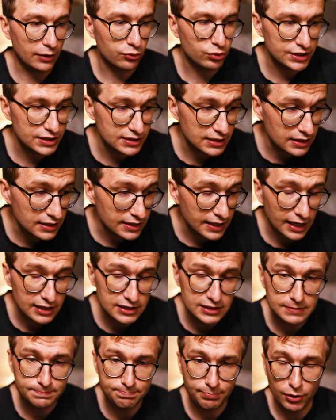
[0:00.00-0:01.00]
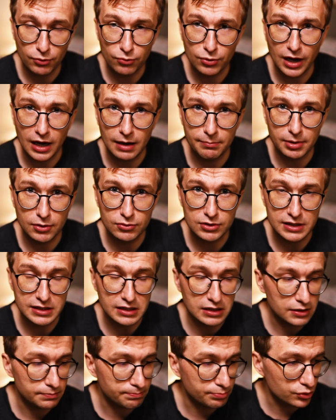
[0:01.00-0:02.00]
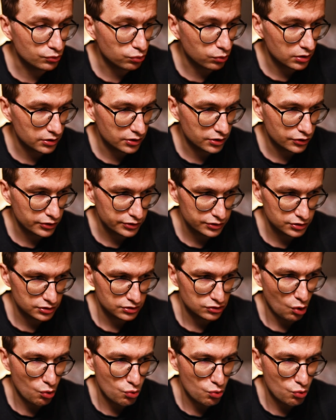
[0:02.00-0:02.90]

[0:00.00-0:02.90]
recently, I spoke about Lilliput Wonders,